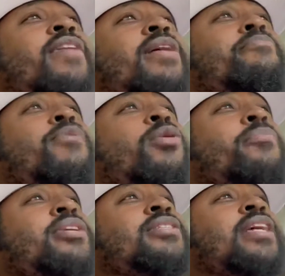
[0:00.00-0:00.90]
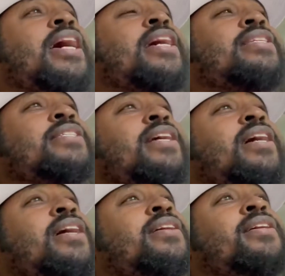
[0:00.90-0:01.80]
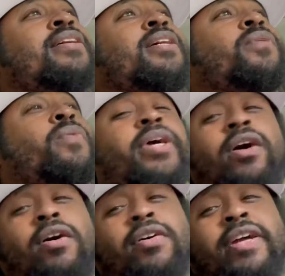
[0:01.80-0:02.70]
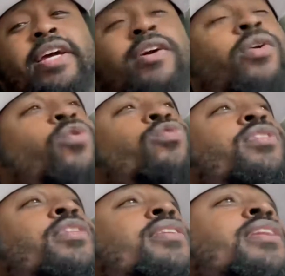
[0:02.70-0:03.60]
great moments as uh, we all get older.